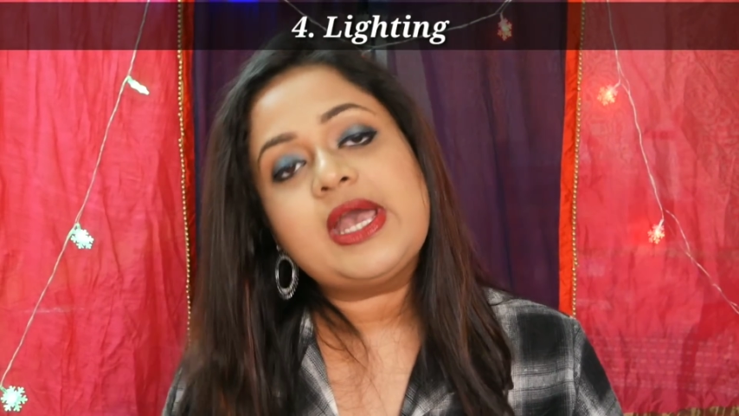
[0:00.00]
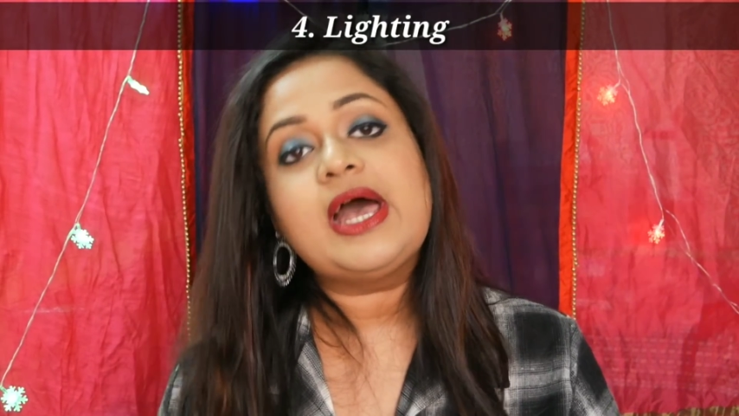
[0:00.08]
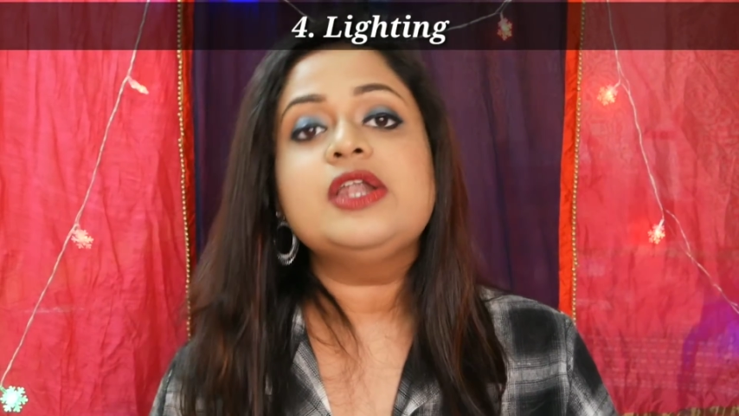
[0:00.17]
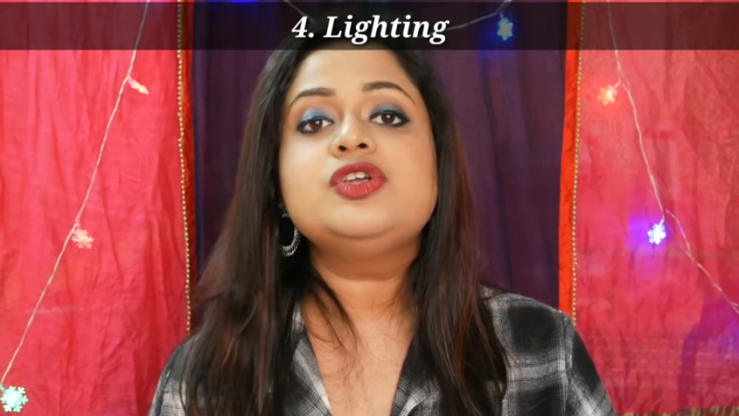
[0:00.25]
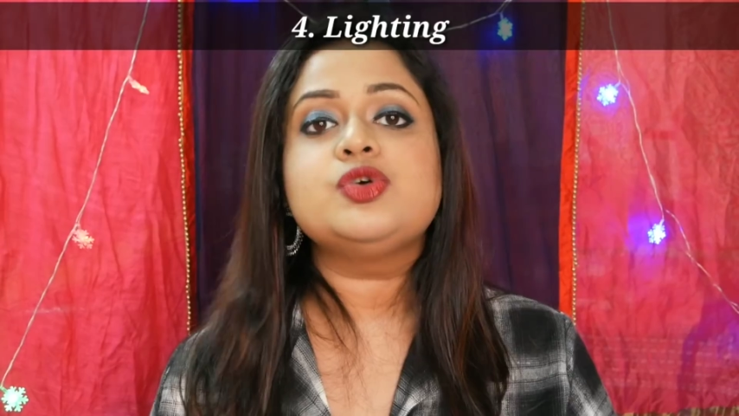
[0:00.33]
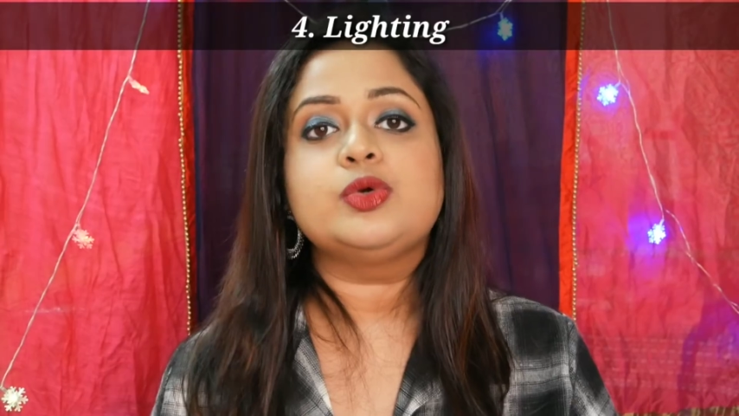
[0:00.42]

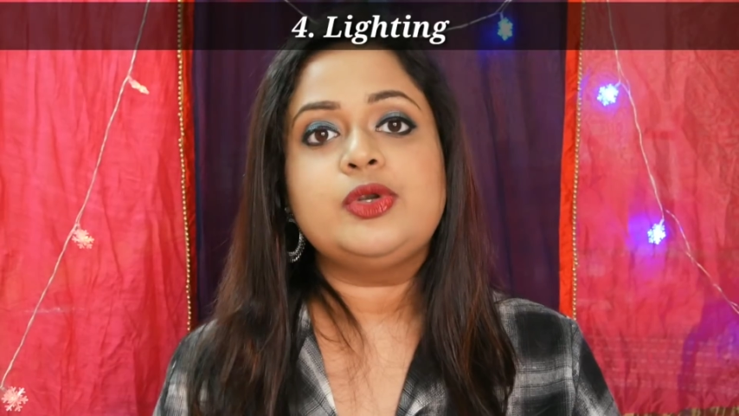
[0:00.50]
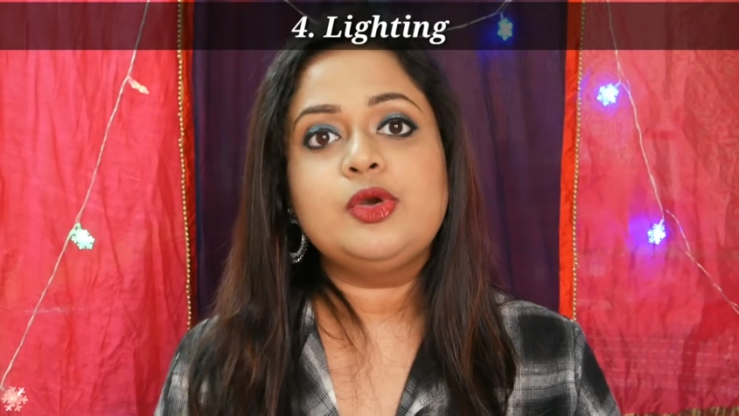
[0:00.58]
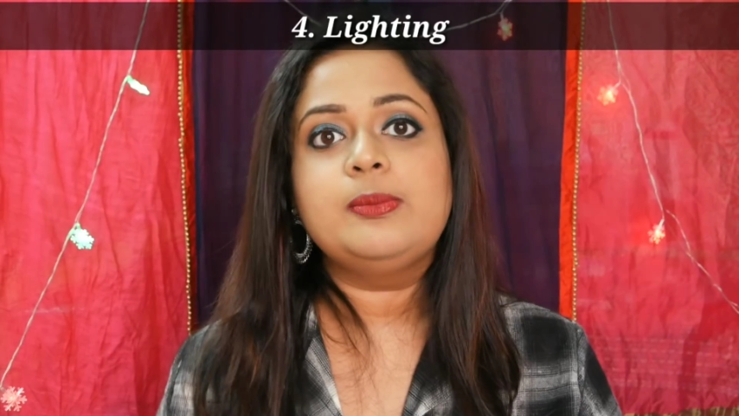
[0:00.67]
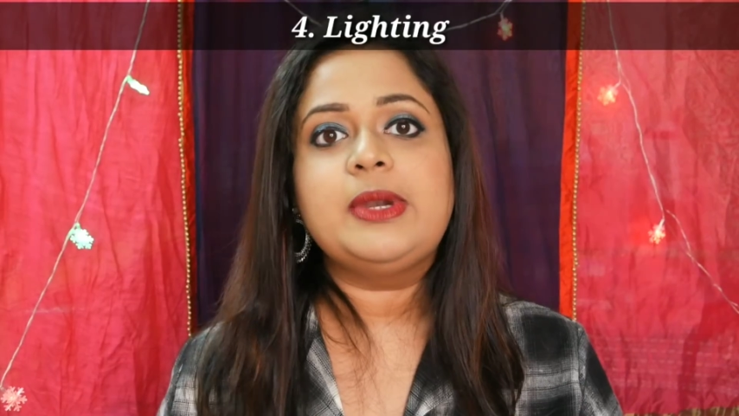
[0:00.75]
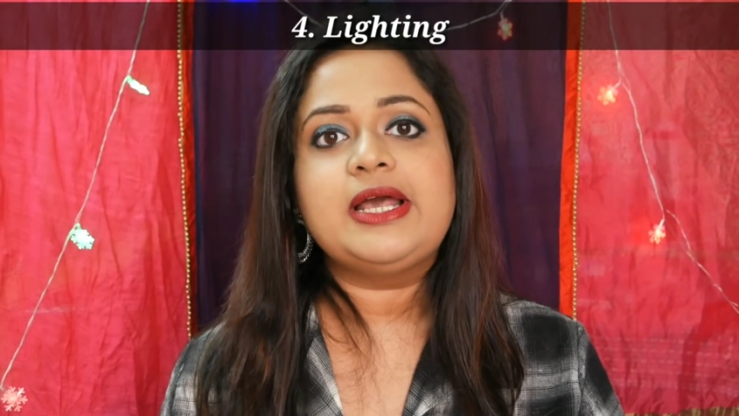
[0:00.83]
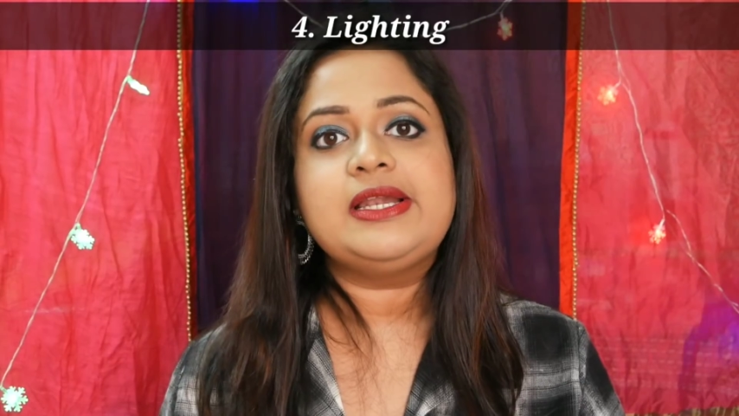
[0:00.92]
can shoot
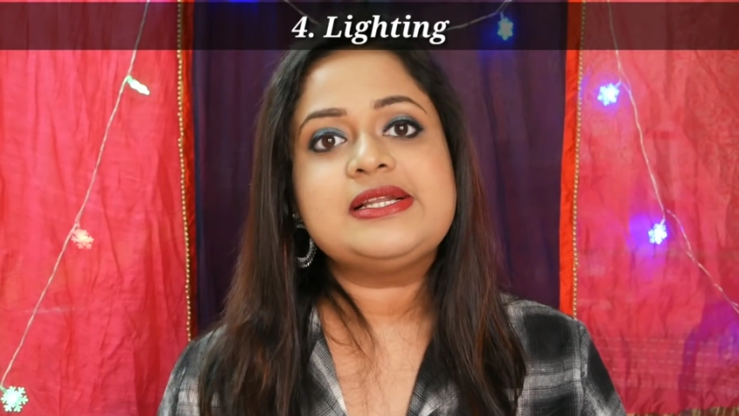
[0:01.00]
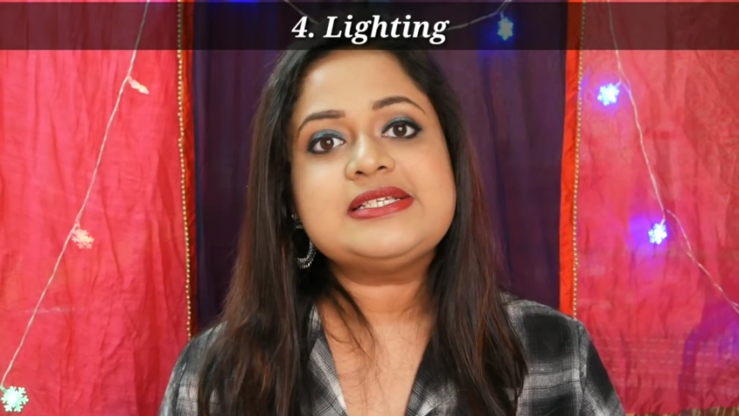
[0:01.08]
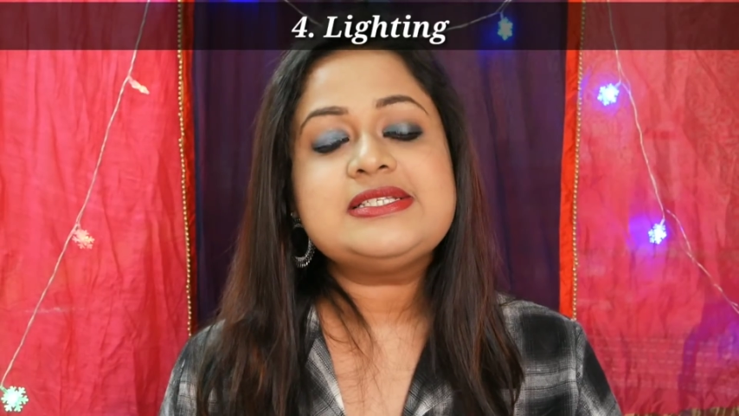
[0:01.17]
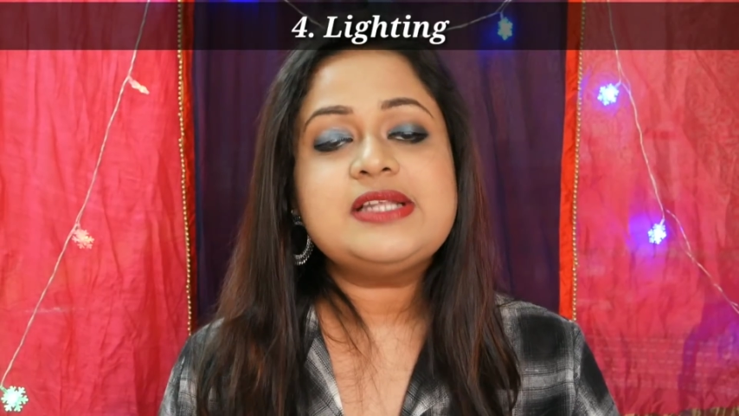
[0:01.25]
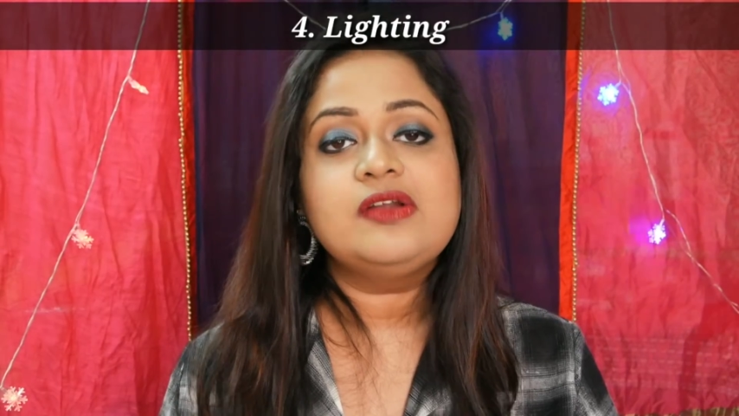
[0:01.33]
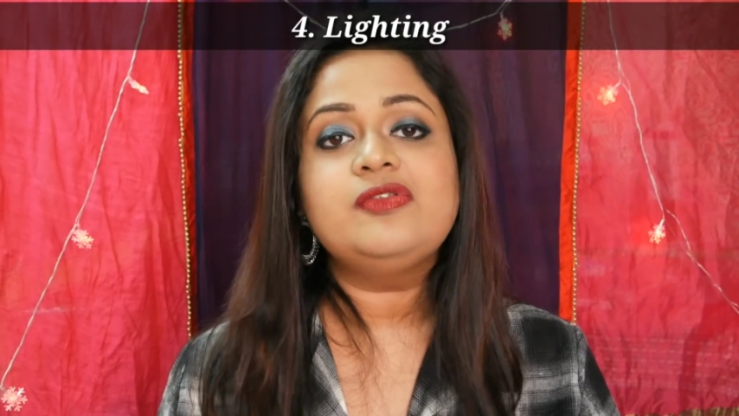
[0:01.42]
tube light, it is
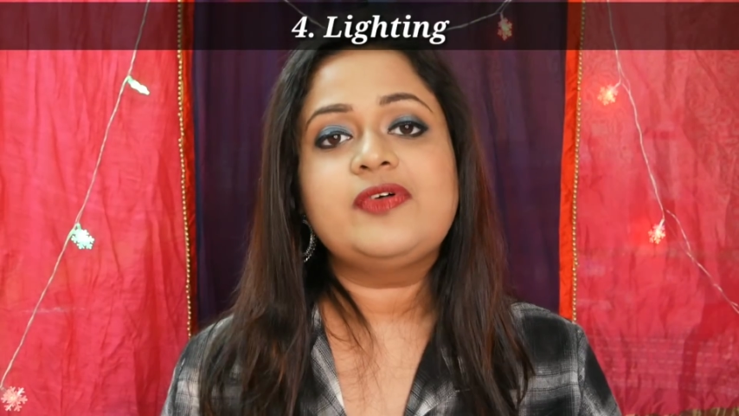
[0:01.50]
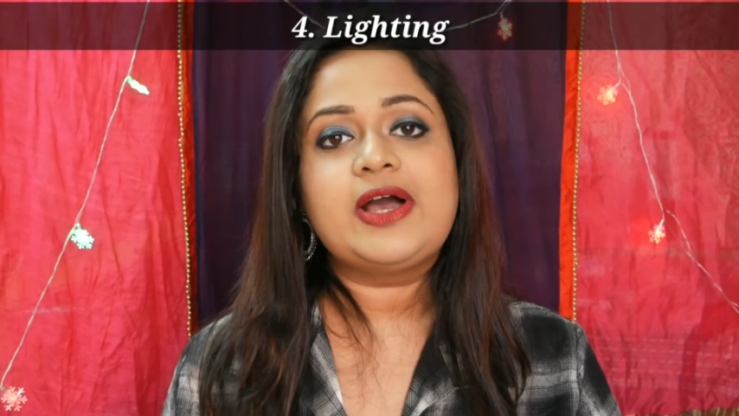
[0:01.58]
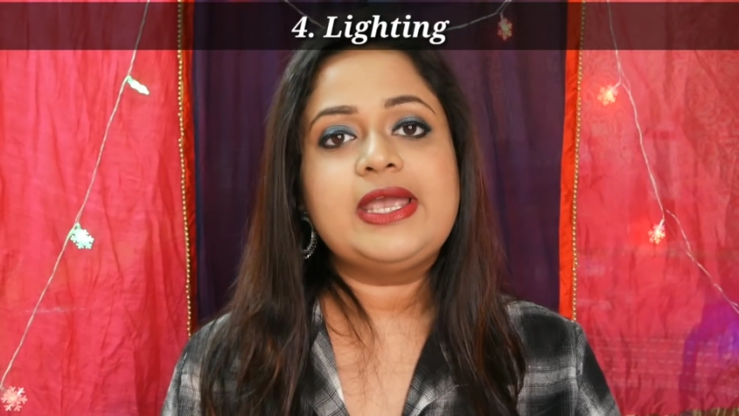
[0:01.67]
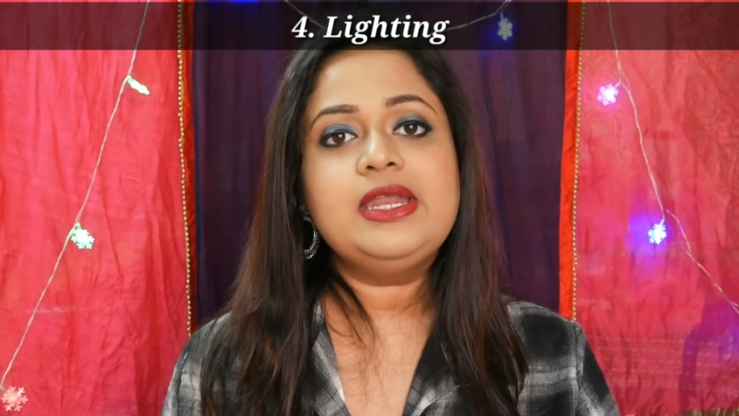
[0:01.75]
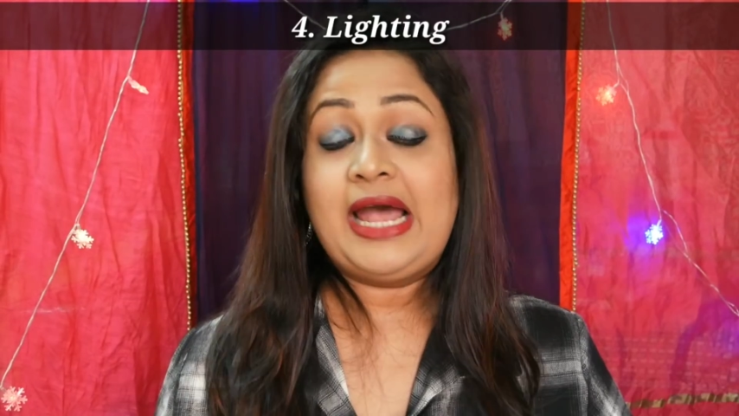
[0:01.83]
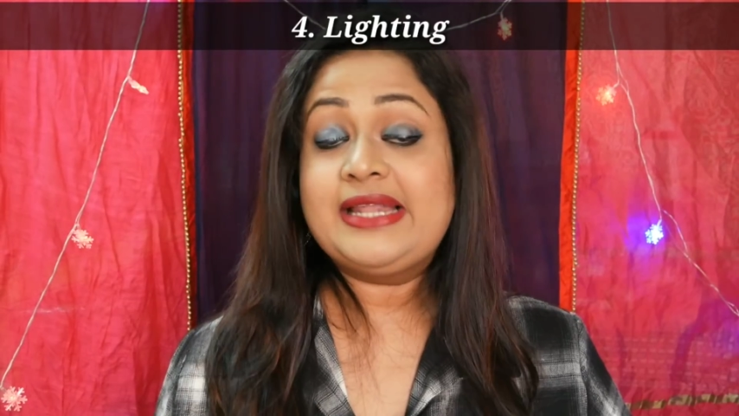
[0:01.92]
still fine.